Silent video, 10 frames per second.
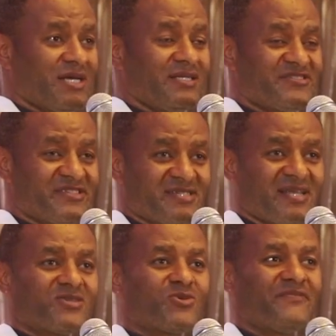Then the
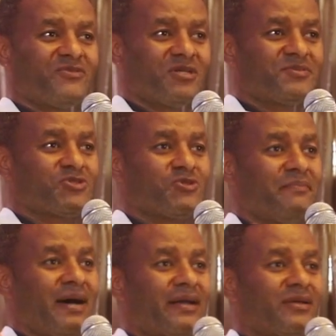sisters who are filled with the Holy Spirit should
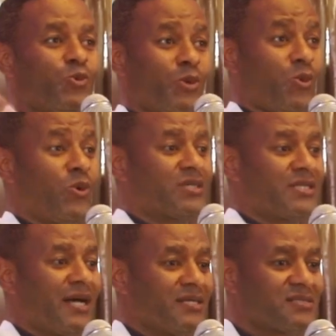marry
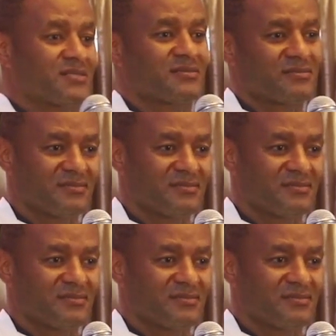wayward guys.